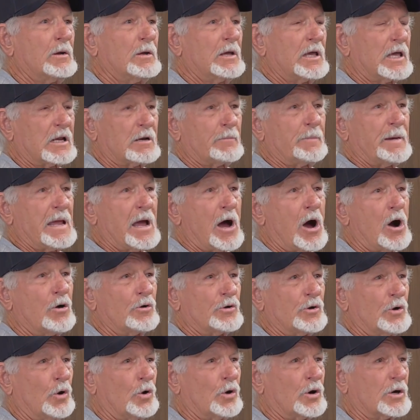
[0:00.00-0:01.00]
it'll be all
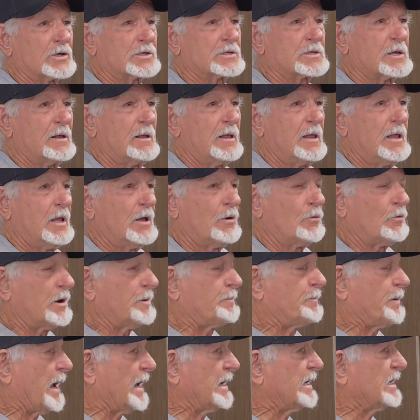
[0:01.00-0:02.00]
yours. We
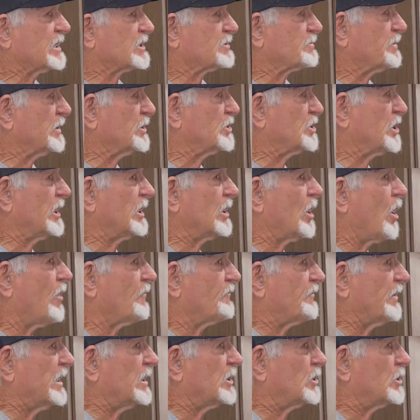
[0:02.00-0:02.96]
paid this machine off in